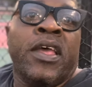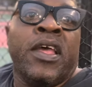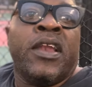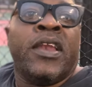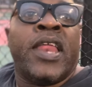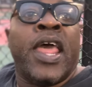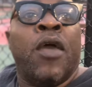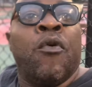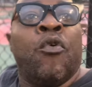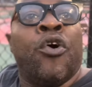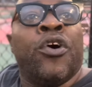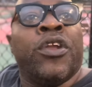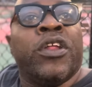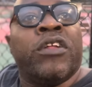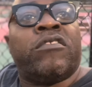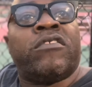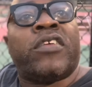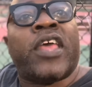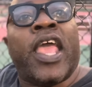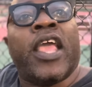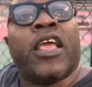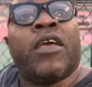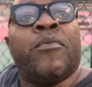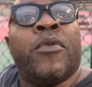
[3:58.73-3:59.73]
They want to
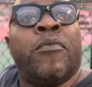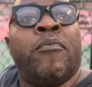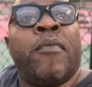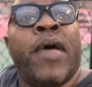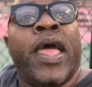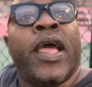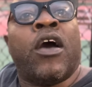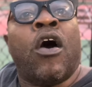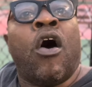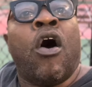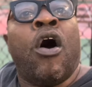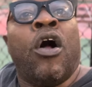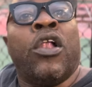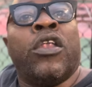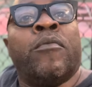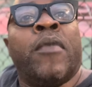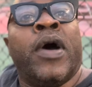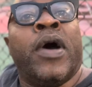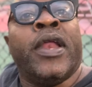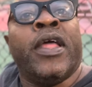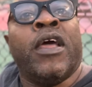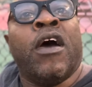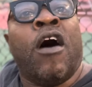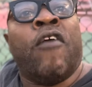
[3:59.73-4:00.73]
take them and make all the
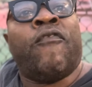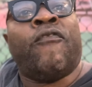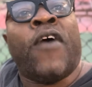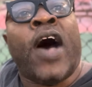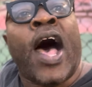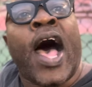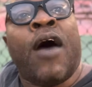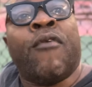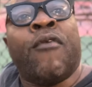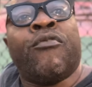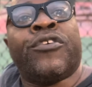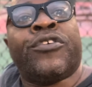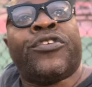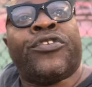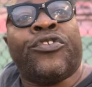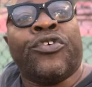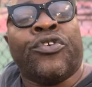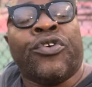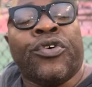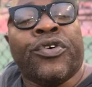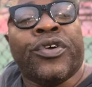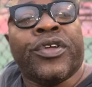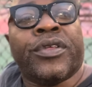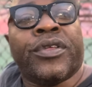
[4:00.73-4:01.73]
money off of our
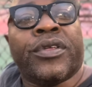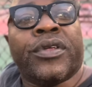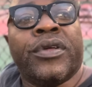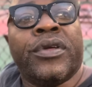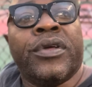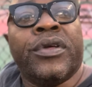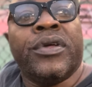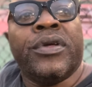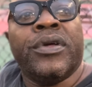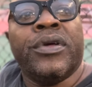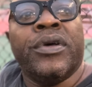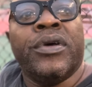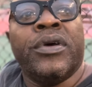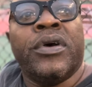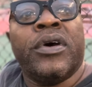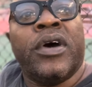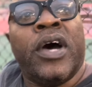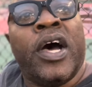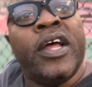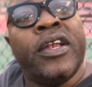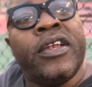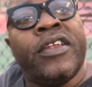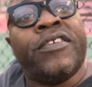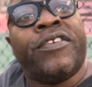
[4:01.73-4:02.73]
stories.
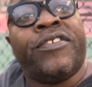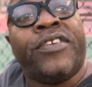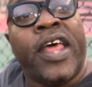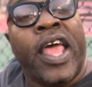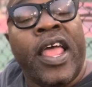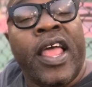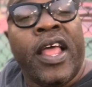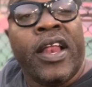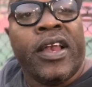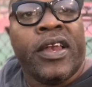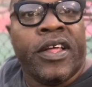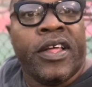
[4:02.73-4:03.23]
Understand